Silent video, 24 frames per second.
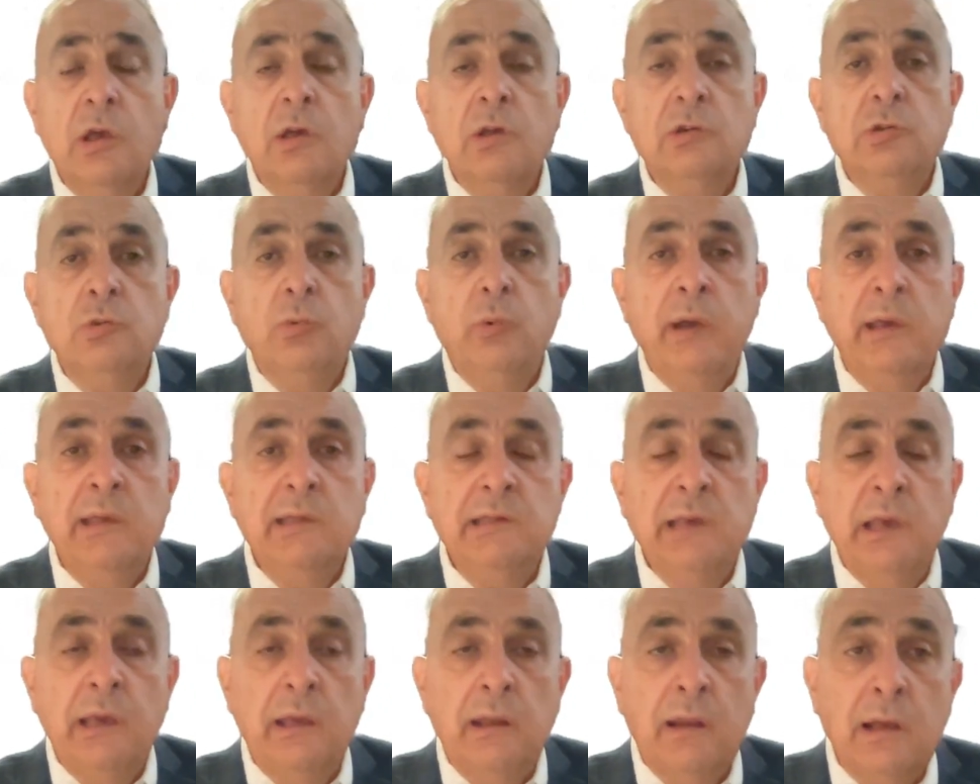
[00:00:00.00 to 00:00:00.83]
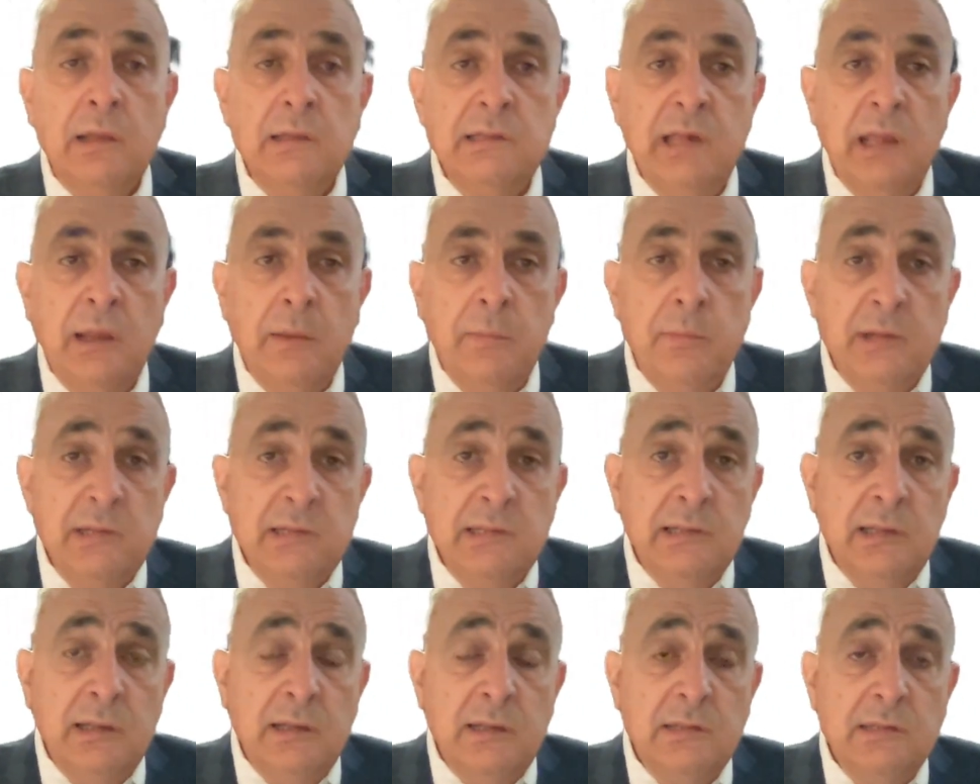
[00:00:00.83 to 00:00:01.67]
the way they run their
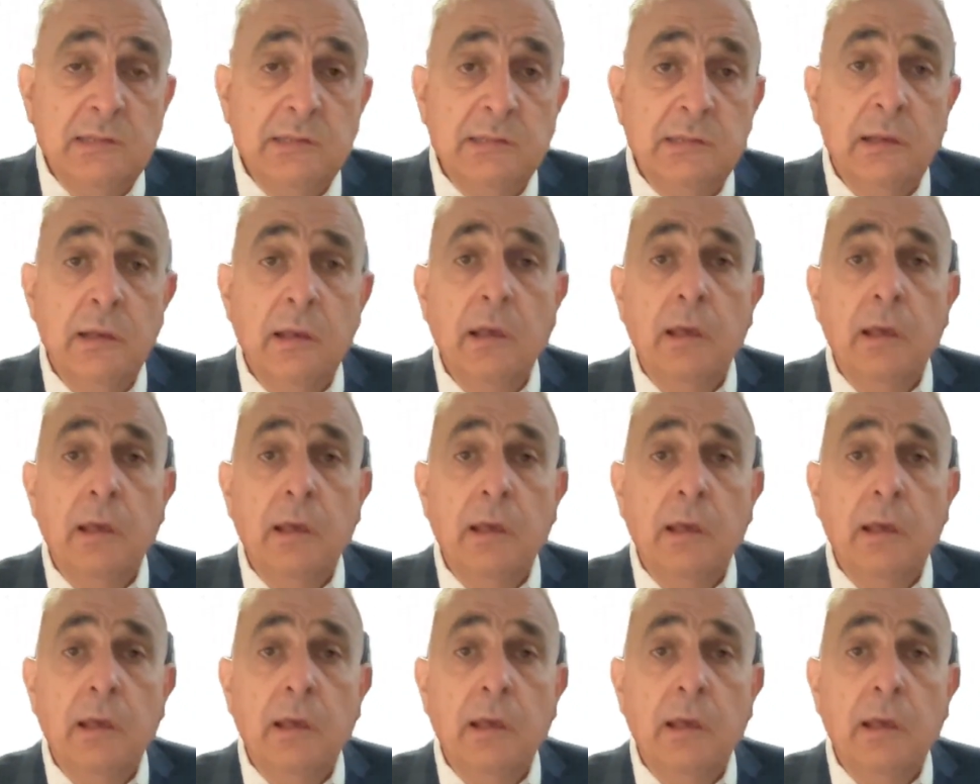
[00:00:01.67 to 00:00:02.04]
business